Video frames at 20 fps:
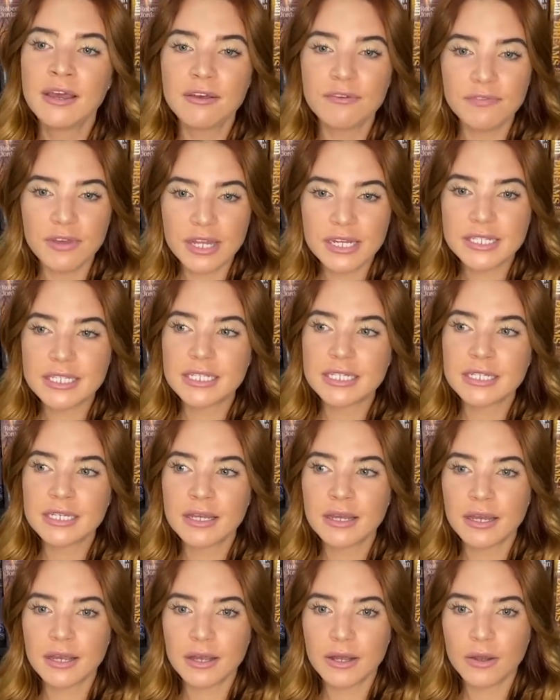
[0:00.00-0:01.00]

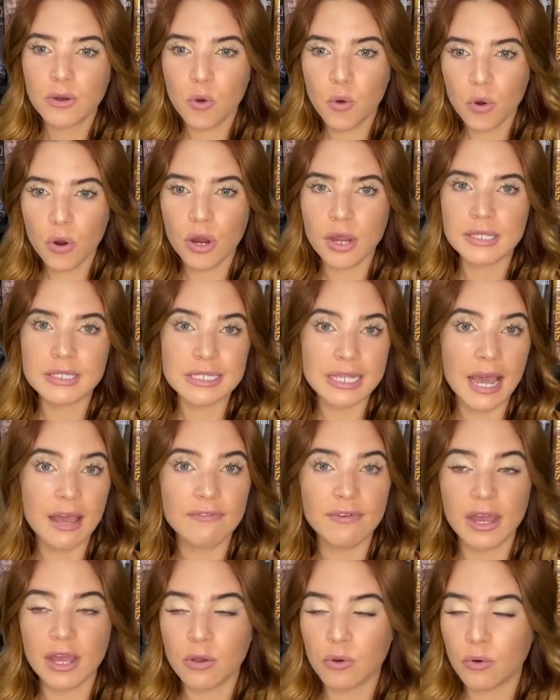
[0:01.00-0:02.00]
Fantasy, horror, and
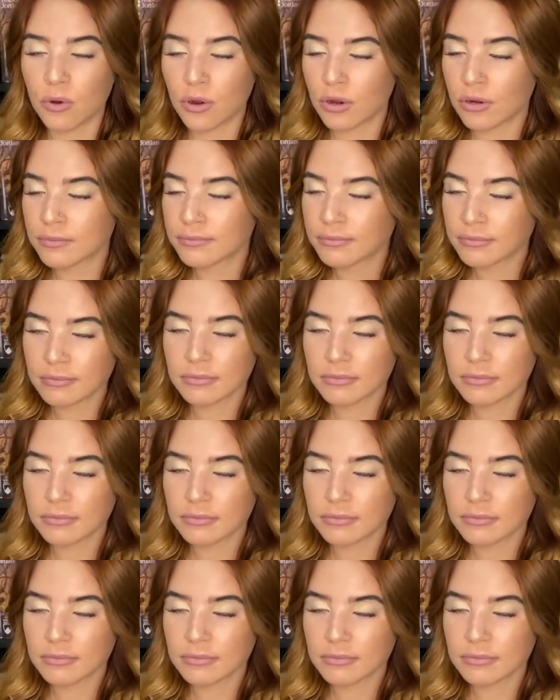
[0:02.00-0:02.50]
sci-fi horror